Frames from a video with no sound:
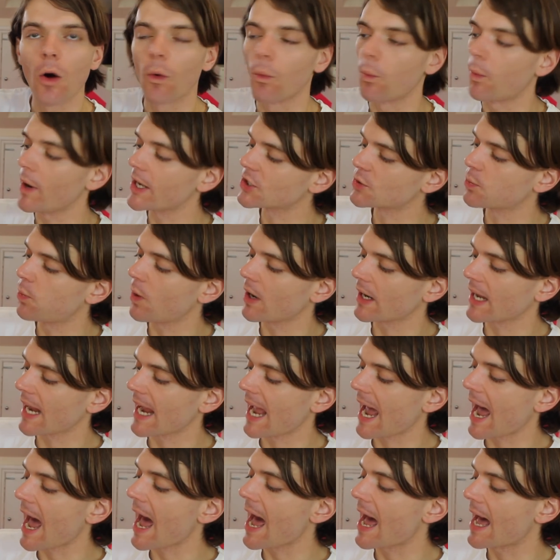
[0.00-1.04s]
which one I
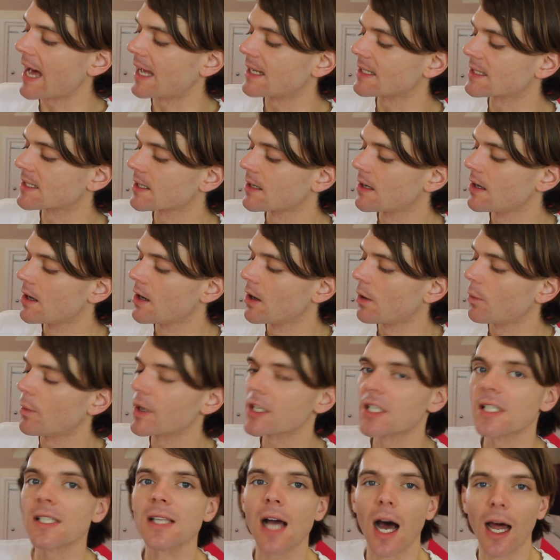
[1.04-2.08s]
had,
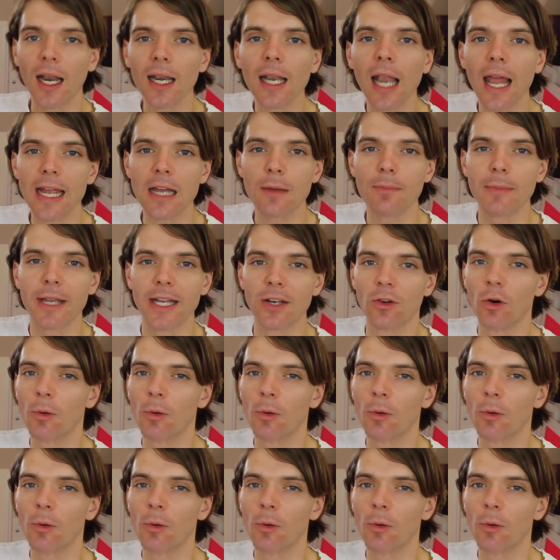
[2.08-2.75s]
which is unlike me.